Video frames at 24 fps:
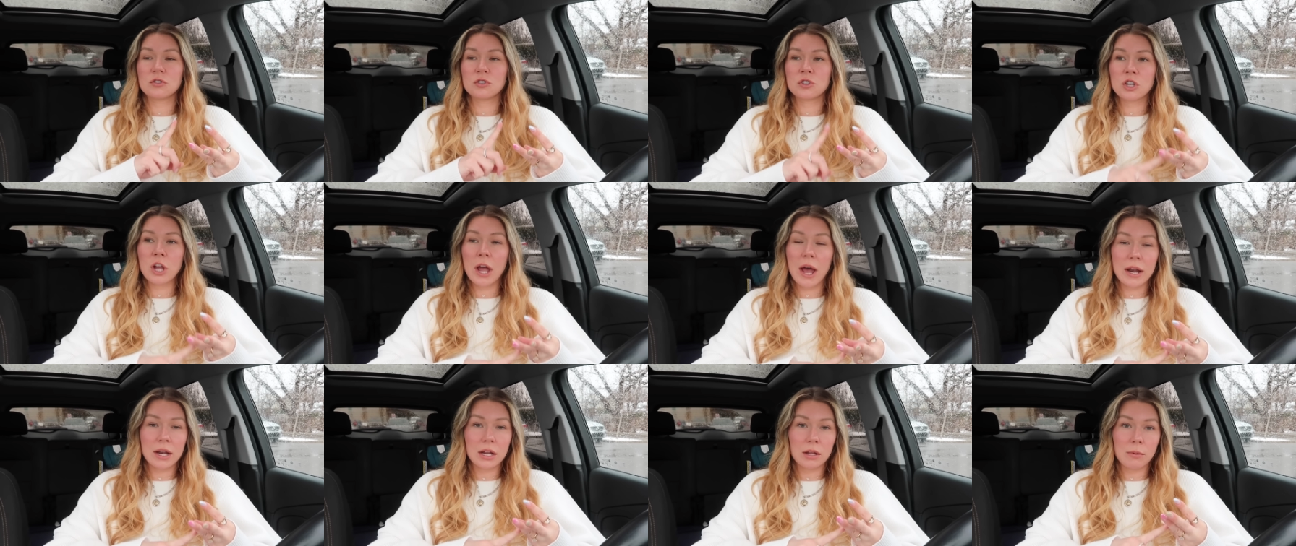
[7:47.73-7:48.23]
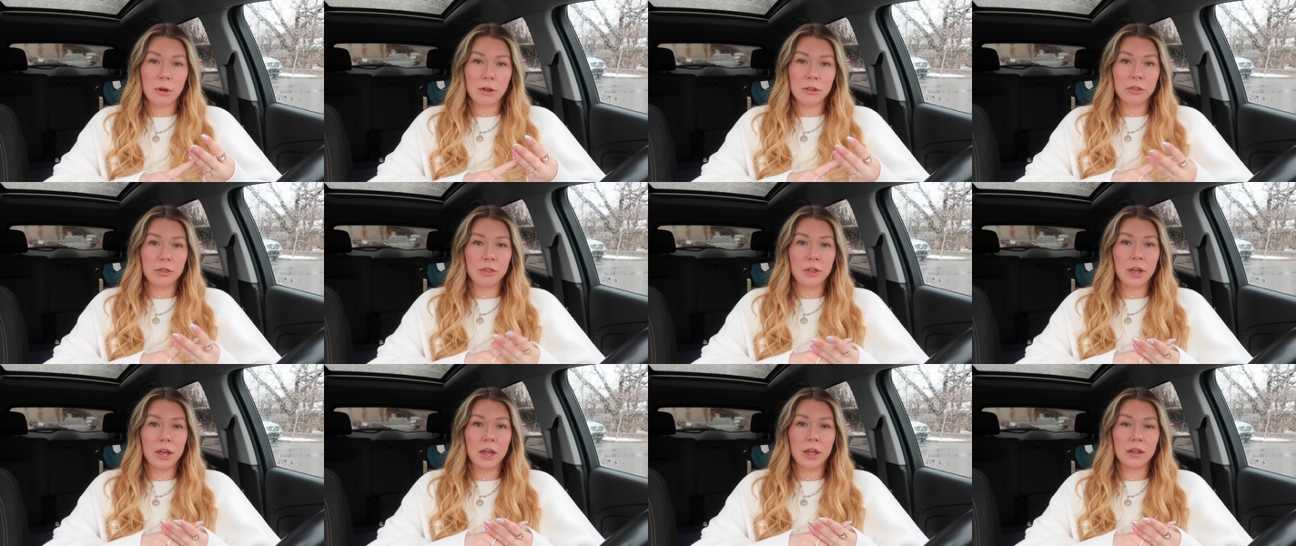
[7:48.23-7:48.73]
chatting about
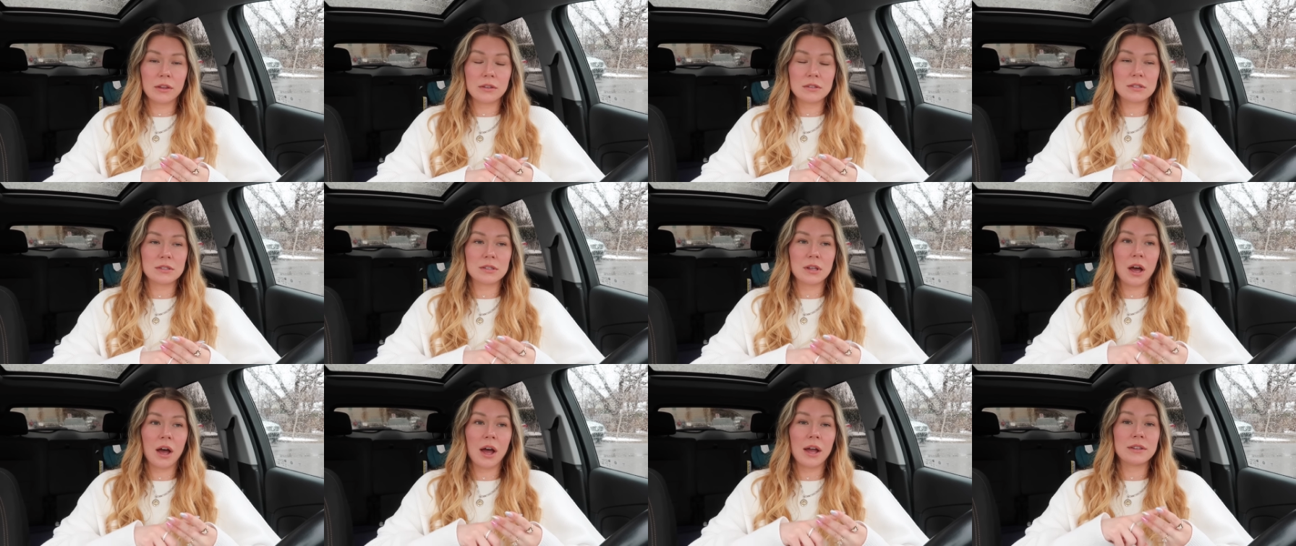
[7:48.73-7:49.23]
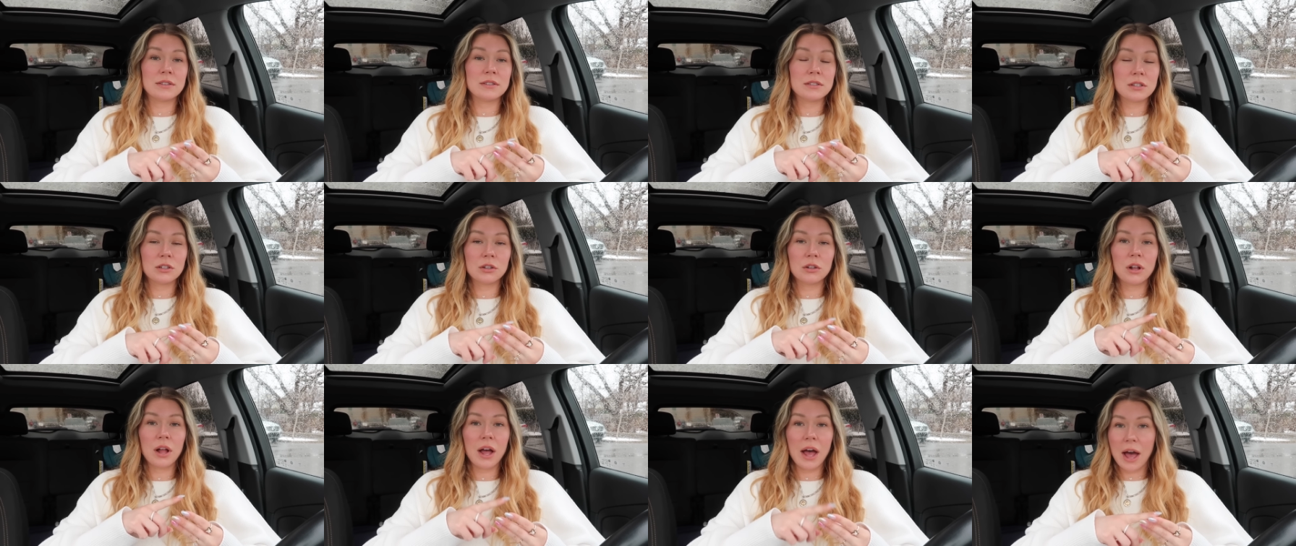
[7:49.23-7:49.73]
things. I
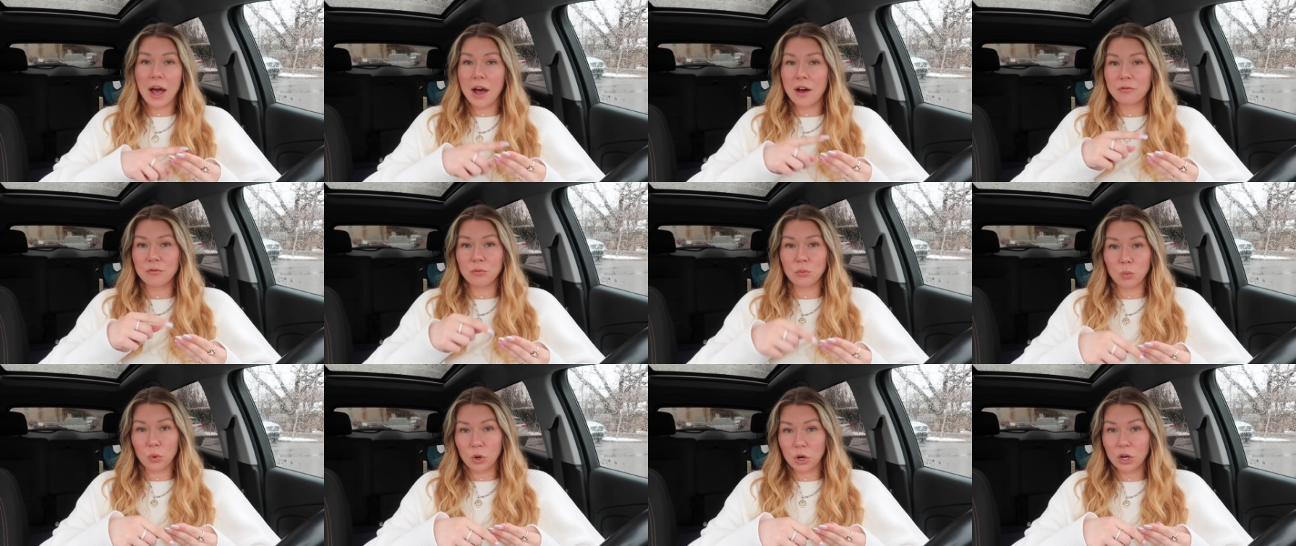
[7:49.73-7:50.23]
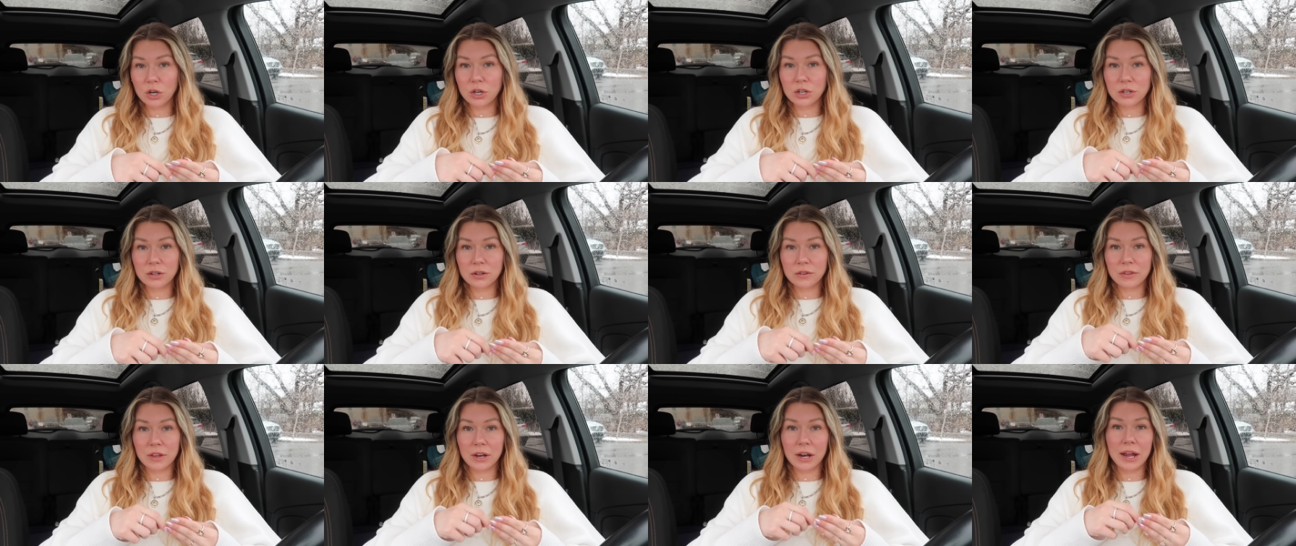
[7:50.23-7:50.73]
still have work
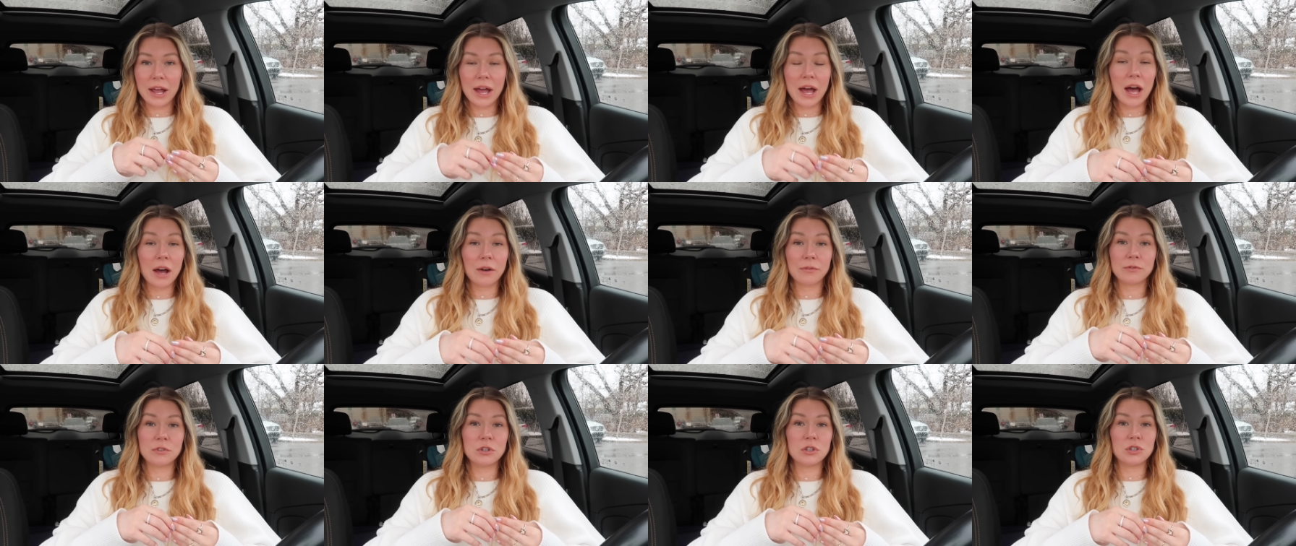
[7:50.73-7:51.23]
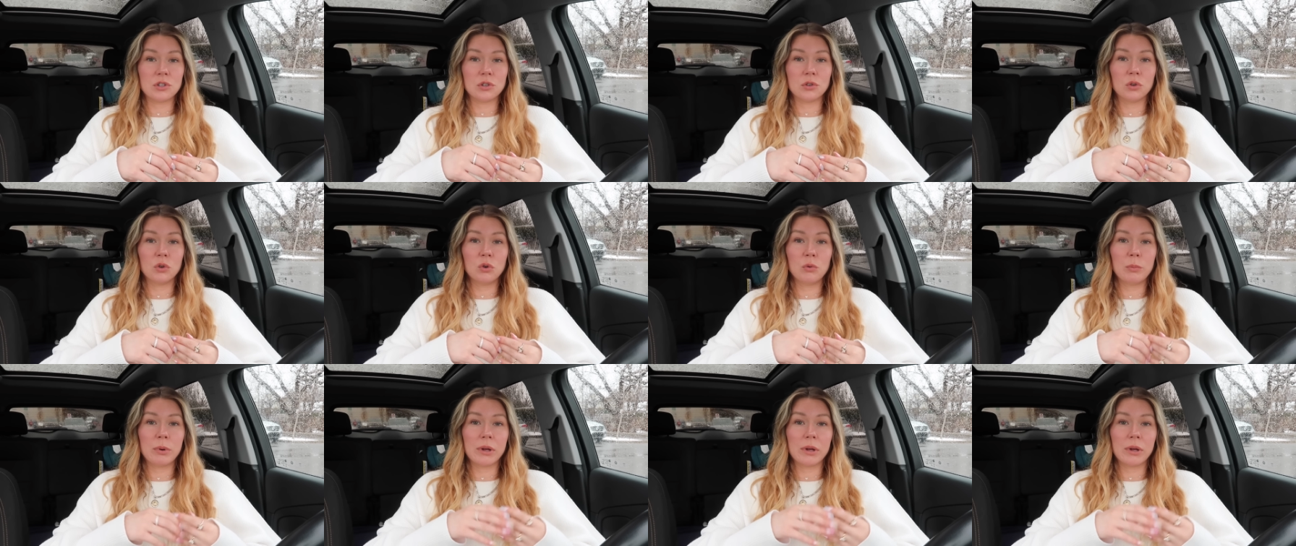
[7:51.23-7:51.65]
that I have to do,